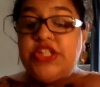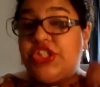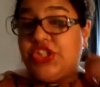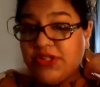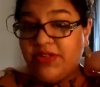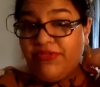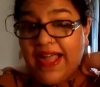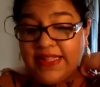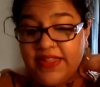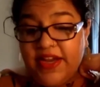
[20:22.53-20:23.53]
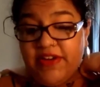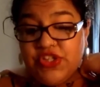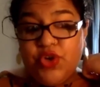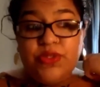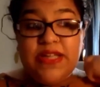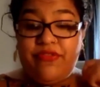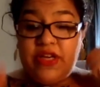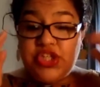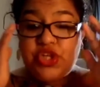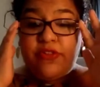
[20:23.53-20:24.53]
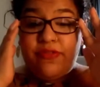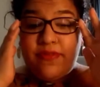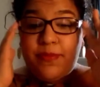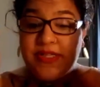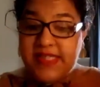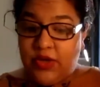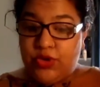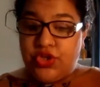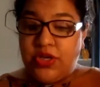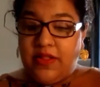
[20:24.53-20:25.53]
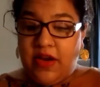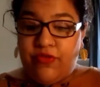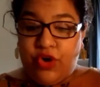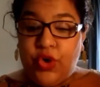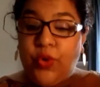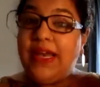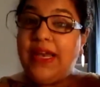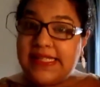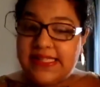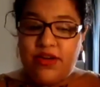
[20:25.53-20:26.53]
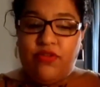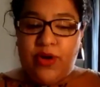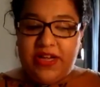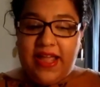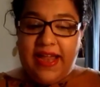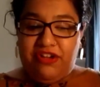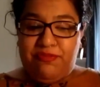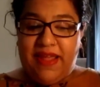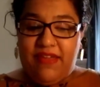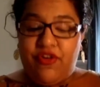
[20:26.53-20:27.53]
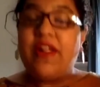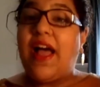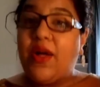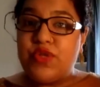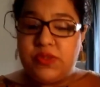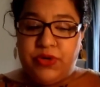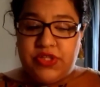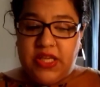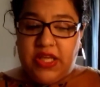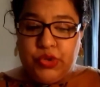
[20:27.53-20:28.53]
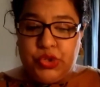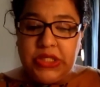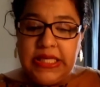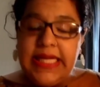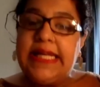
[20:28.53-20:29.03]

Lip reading: Due to the fact that there is no definition of persecution and therefore no list of what kind of behavior counts as persecution,